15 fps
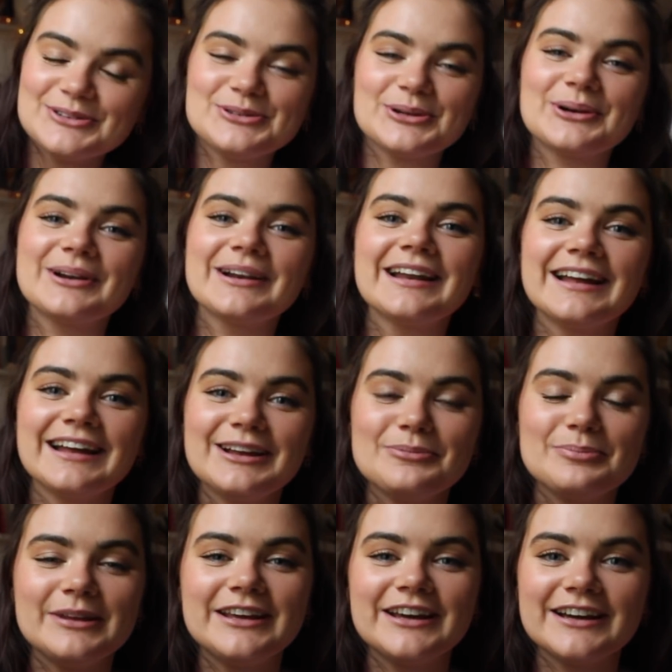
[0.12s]
journaling,
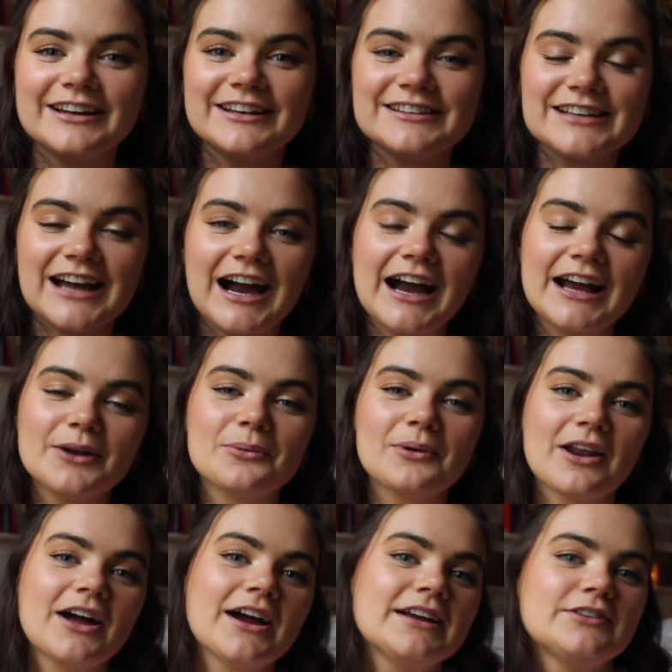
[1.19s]
because I don't
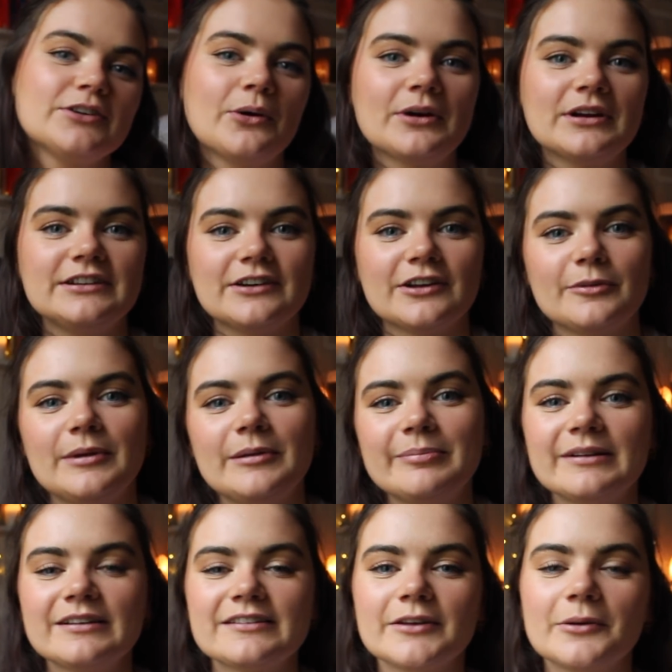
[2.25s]
like talking to other
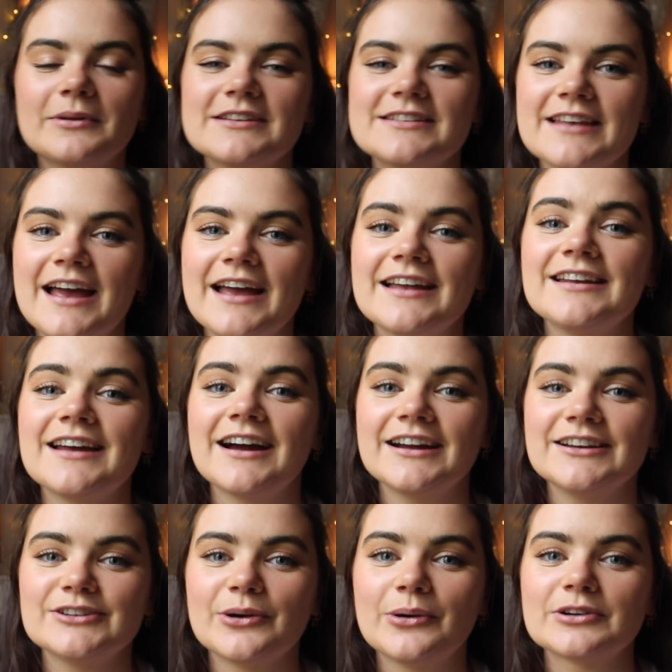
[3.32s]
people, so instead
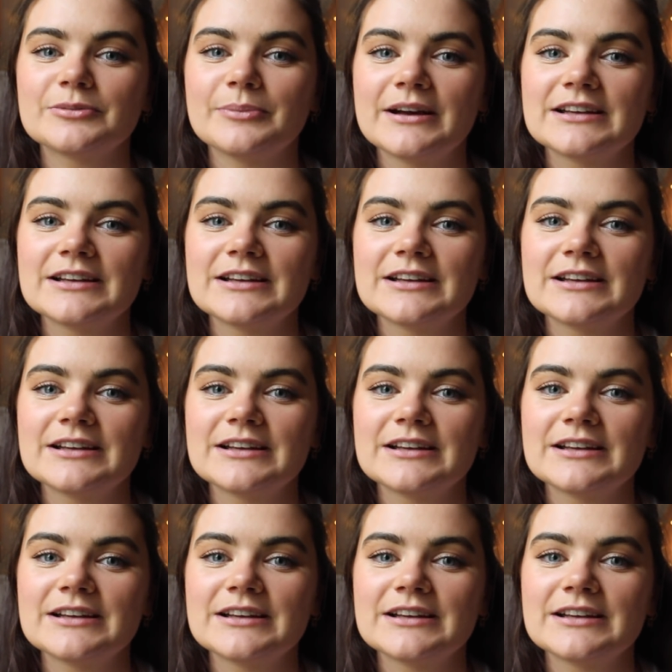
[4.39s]
I talk to